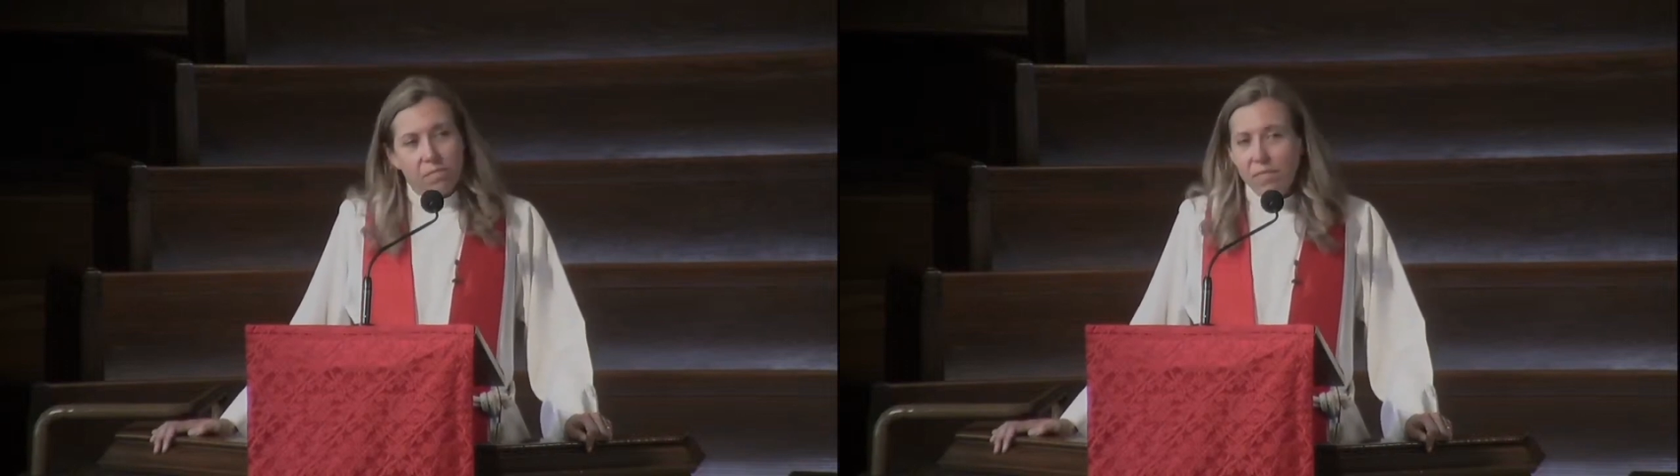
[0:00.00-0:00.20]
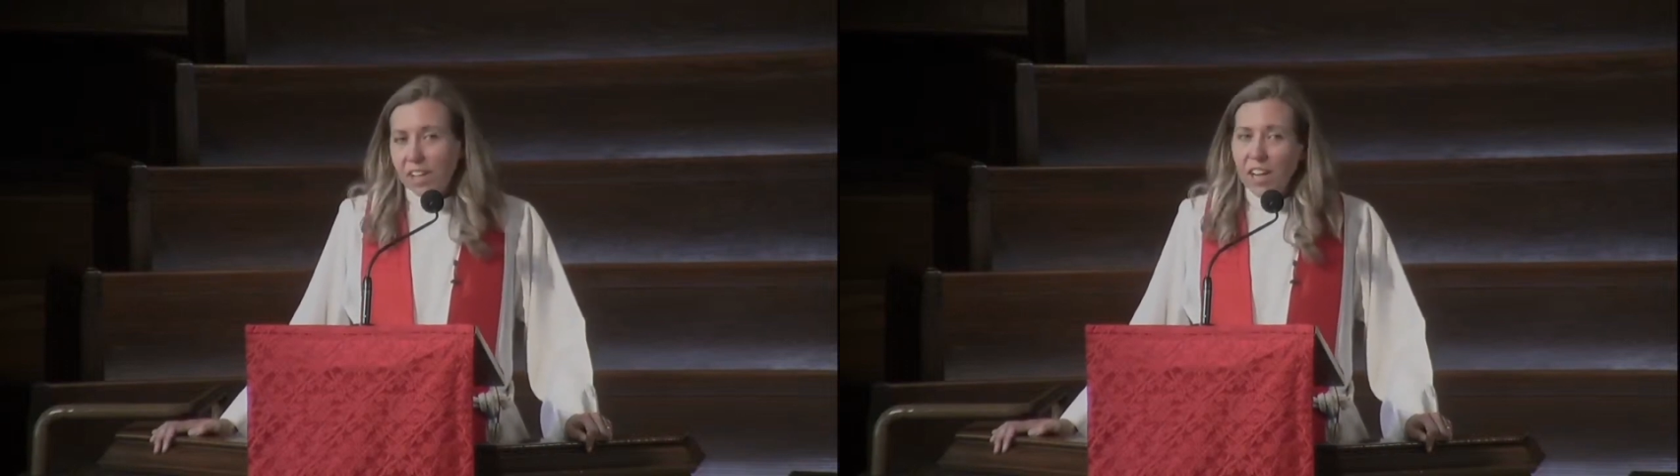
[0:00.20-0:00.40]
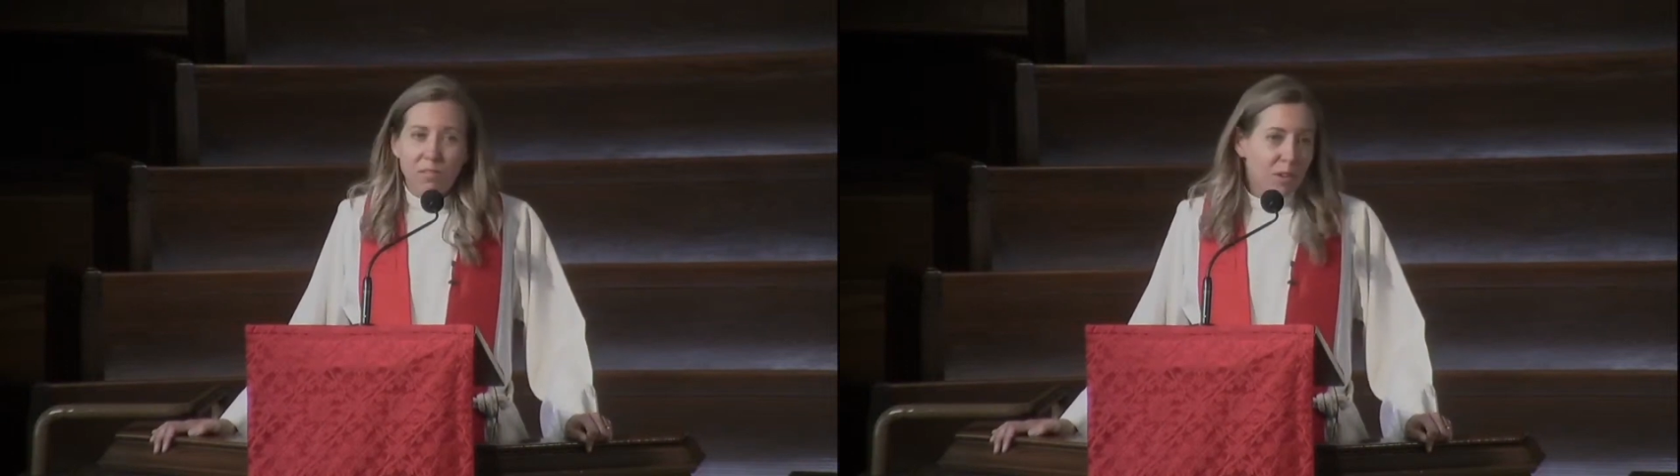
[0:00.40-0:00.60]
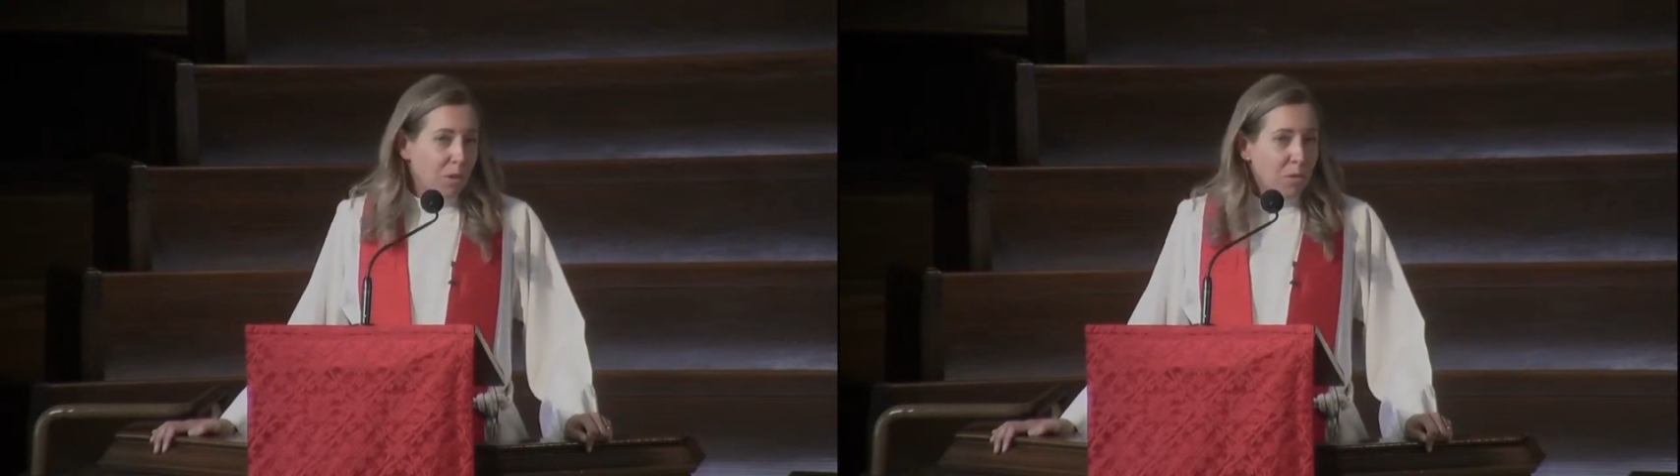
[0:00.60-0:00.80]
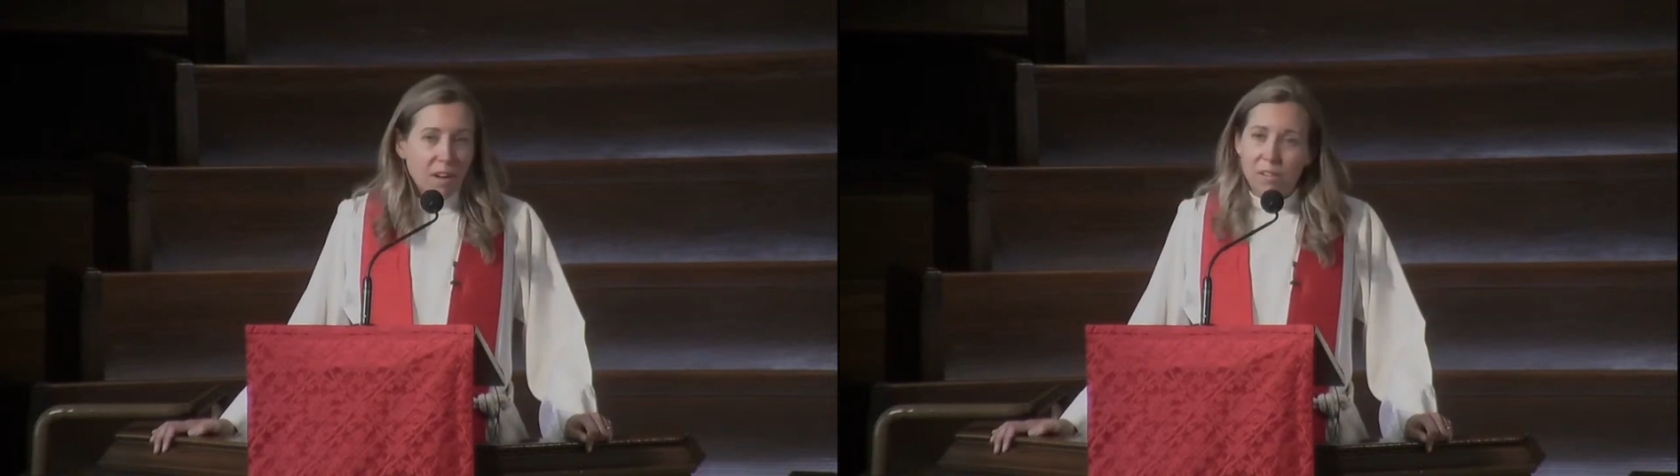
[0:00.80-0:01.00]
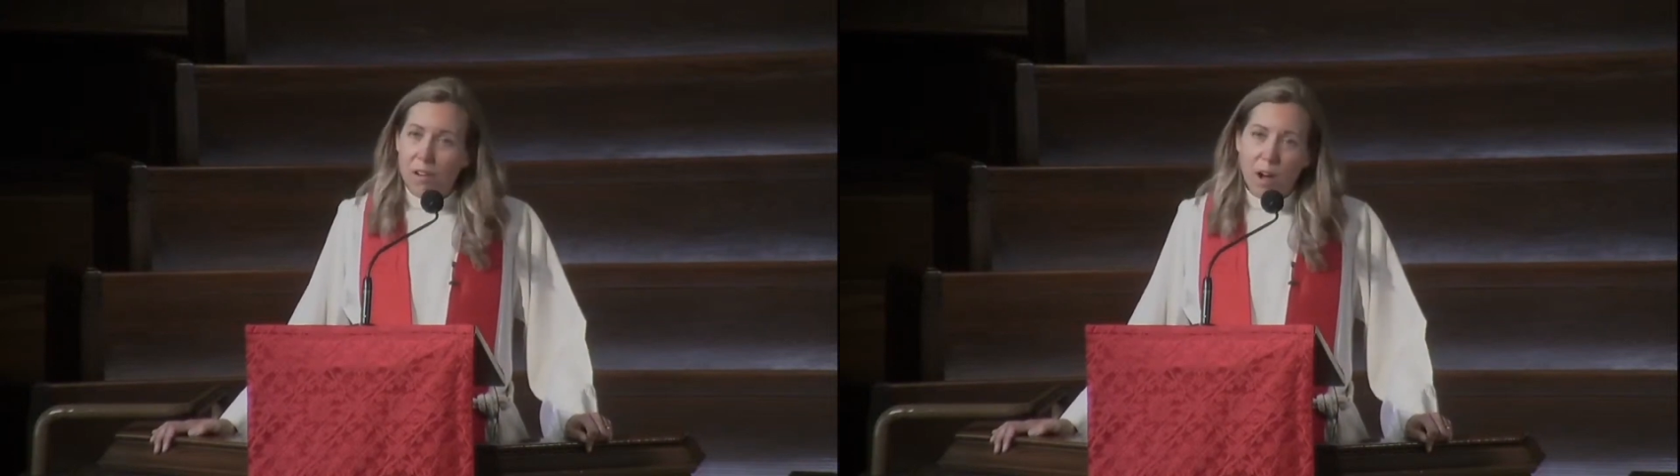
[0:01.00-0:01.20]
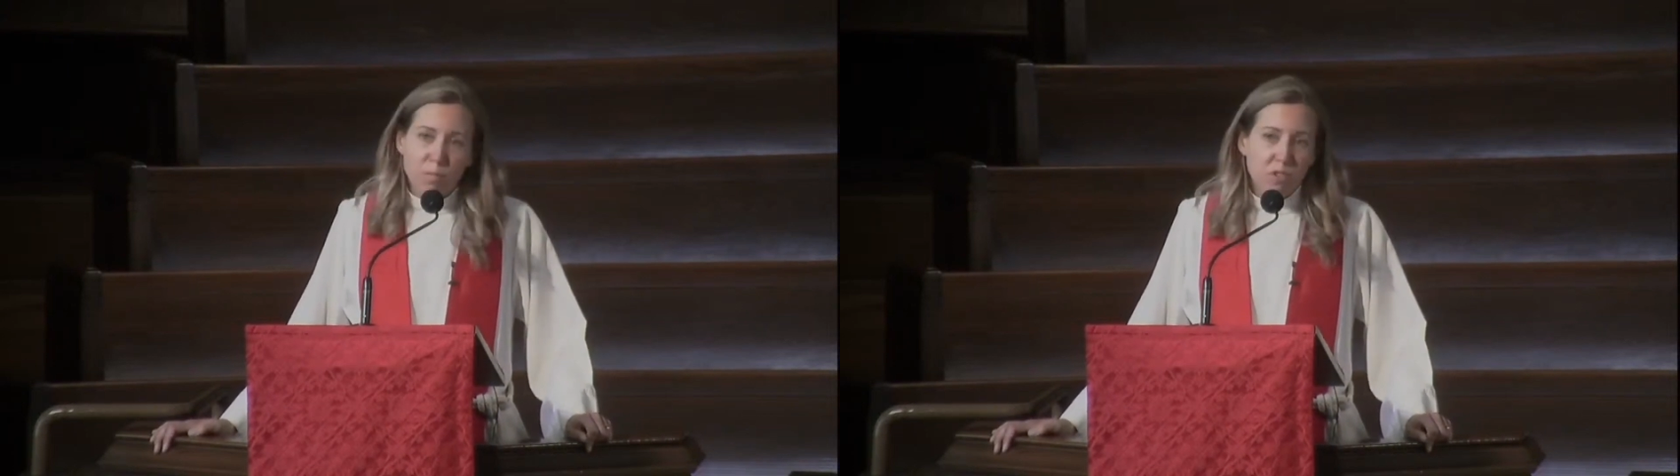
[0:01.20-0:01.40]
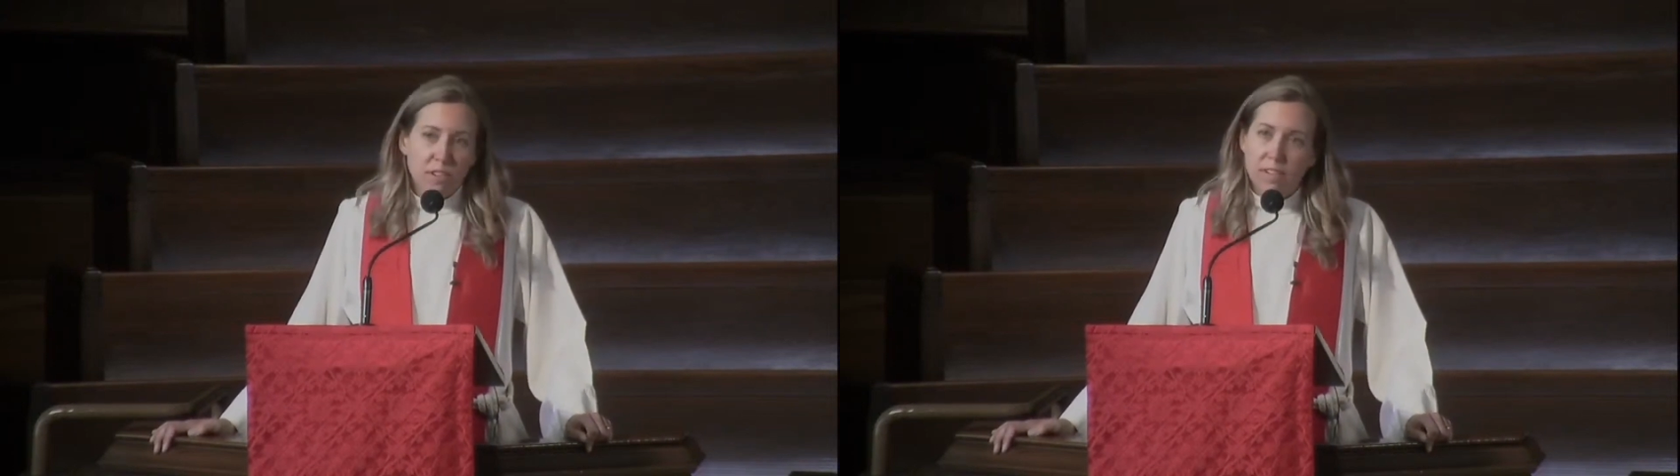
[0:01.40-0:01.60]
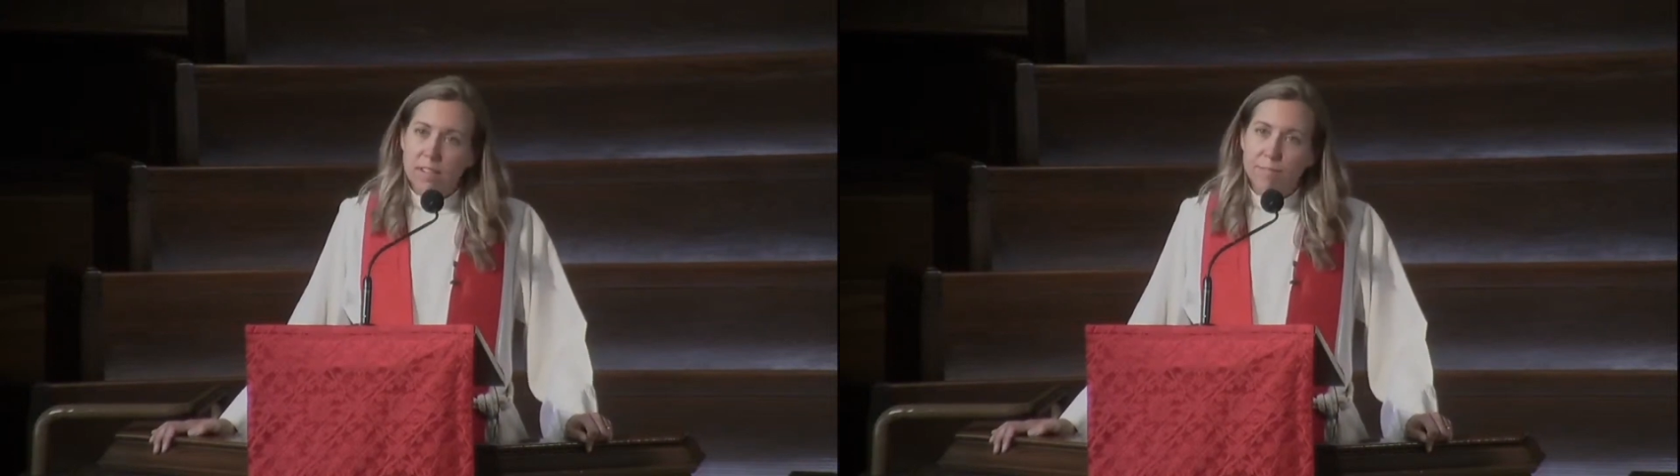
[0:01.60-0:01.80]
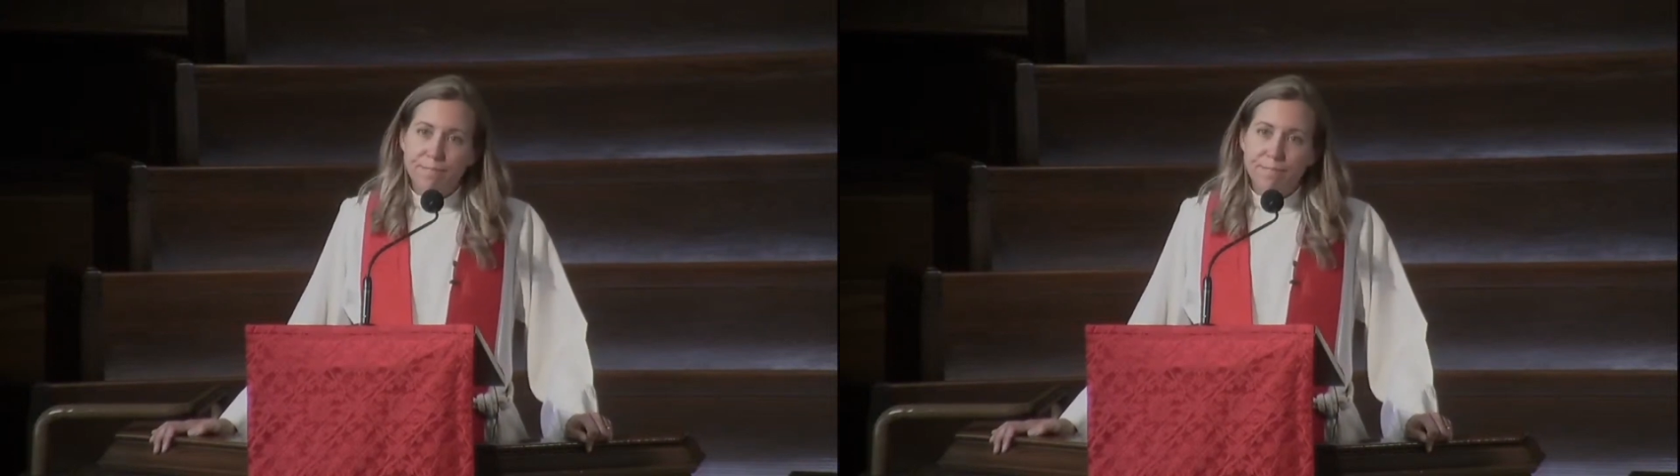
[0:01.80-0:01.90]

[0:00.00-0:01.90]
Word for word: they have no other options.